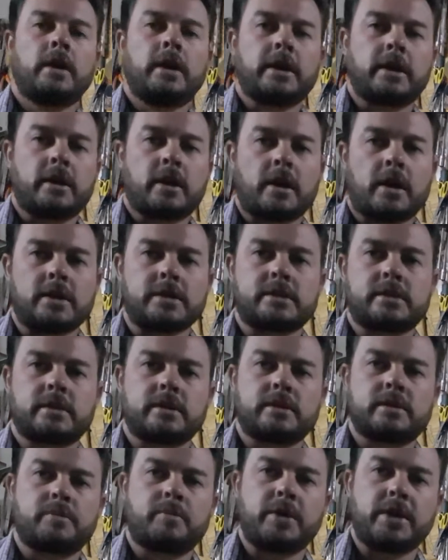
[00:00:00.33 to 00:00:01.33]
Hey
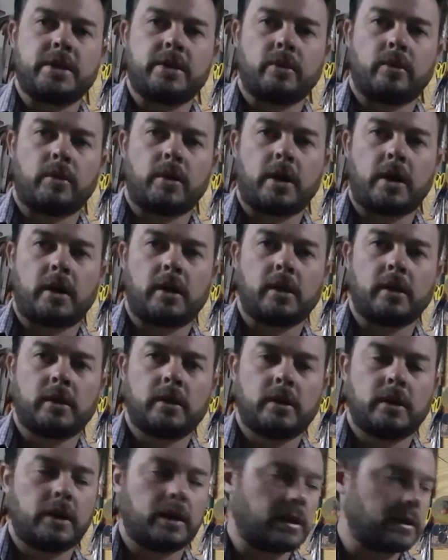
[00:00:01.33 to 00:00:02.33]
guys, it's been a
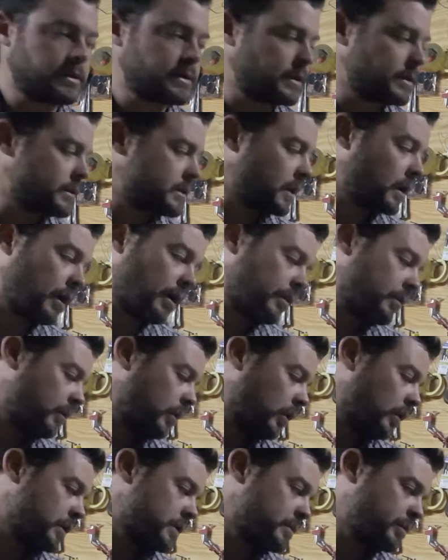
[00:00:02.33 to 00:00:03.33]
while since I
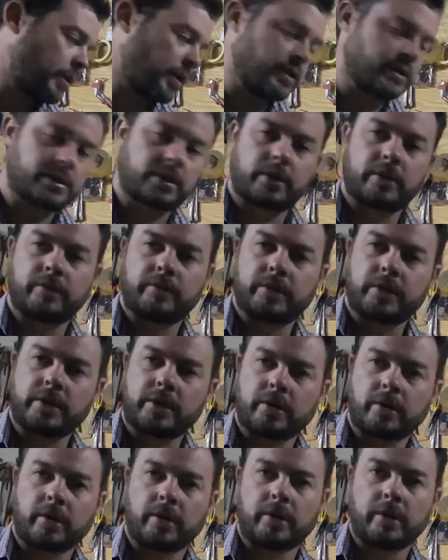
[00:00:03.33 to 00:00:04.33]
last posted a
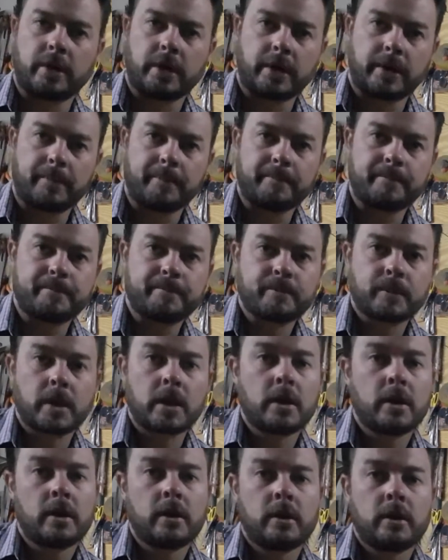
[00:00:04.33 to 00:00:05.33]
video on
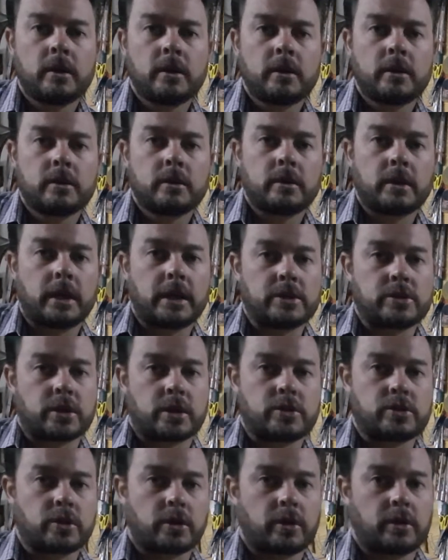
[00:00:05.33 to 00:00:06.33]

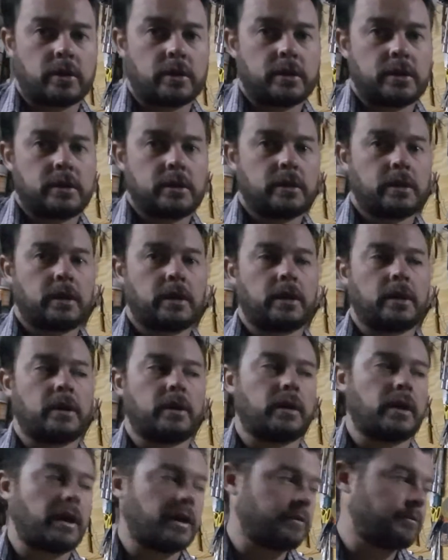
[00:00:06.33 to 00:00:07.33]
HHO.
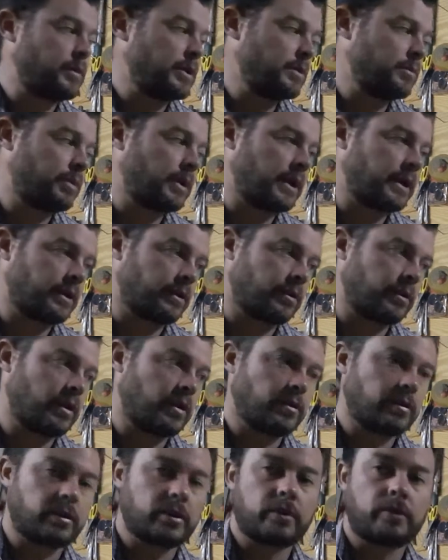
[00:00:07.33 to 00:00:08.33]
I have been playing
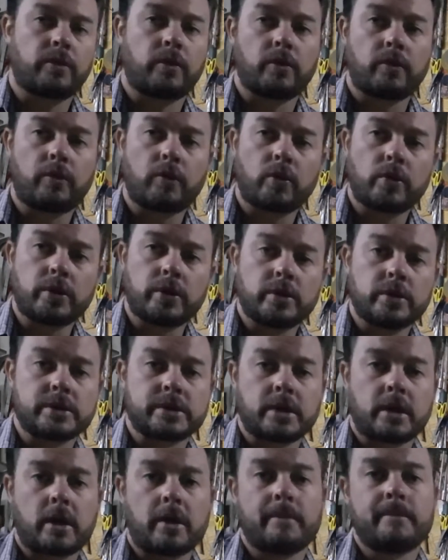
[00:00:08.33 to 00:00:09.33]
around with it for 4
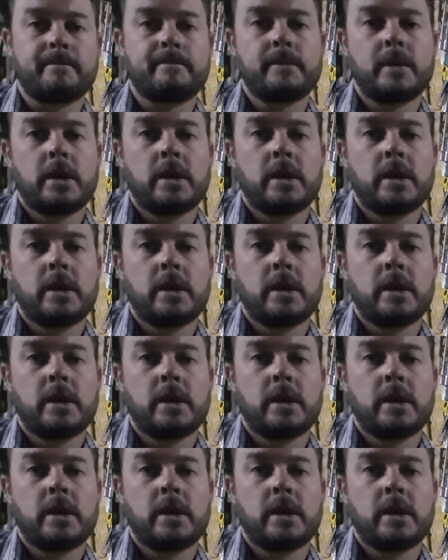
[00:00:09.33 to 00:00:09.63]
years now.